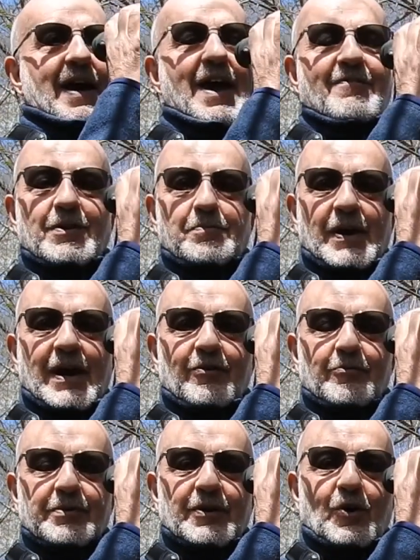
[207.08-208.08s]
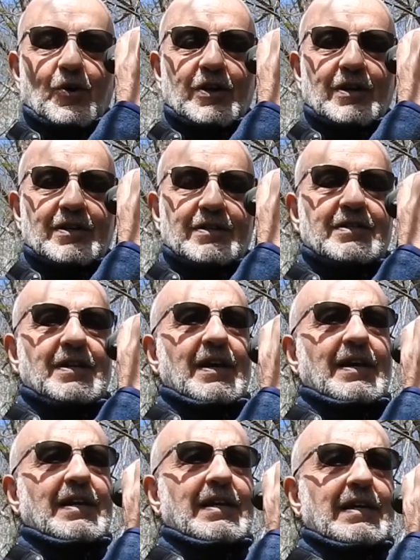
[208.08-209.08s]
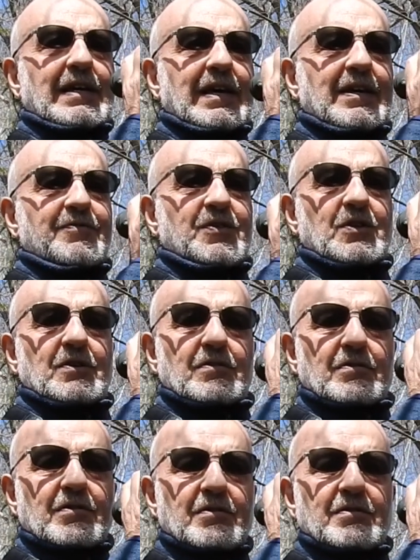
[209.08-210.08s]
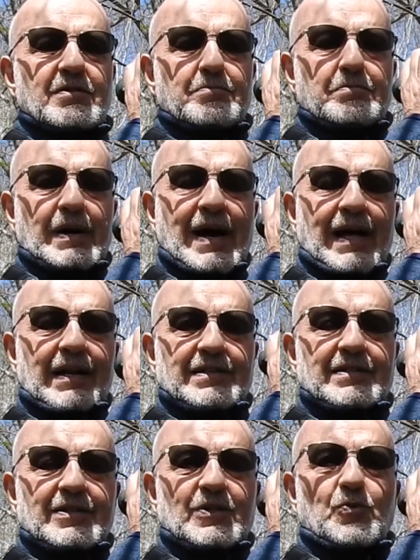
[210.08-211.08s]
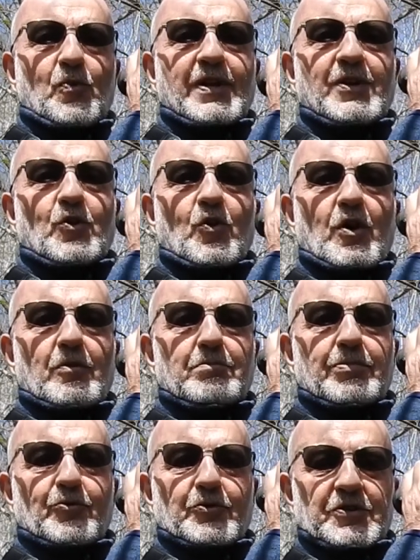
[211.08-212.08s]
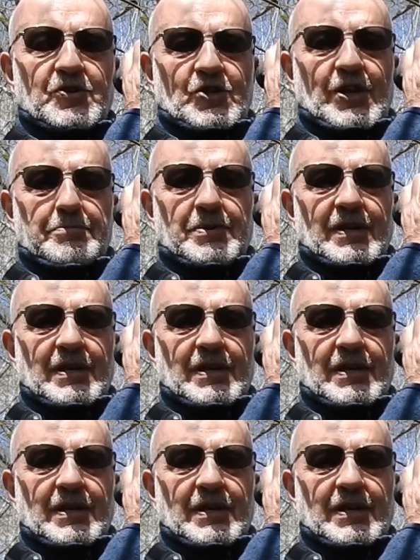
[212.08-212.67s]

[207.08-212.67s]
heavy pair of binoculars gives you good balance when you're on board a ship.